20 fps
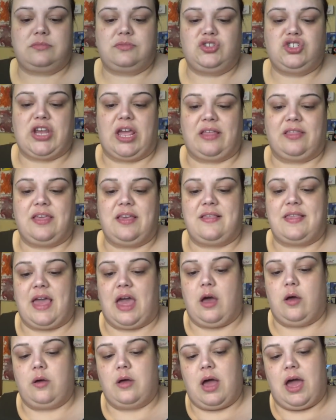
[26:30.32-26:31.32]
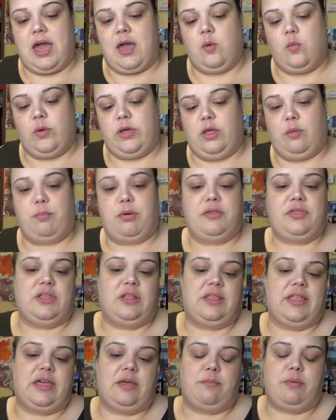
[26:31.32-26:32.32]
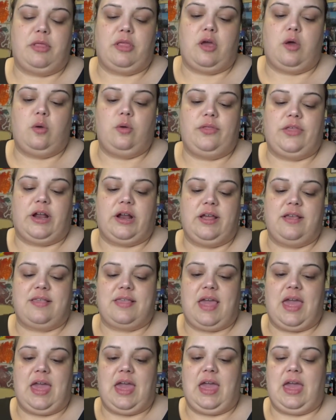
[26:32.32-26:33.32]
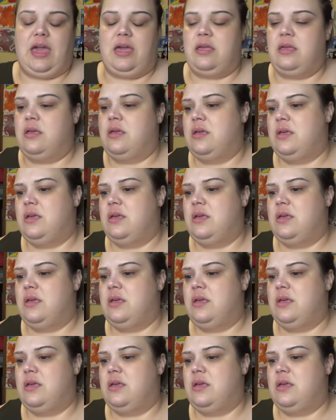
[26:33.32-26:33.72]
check these out, I will put the link below. There is a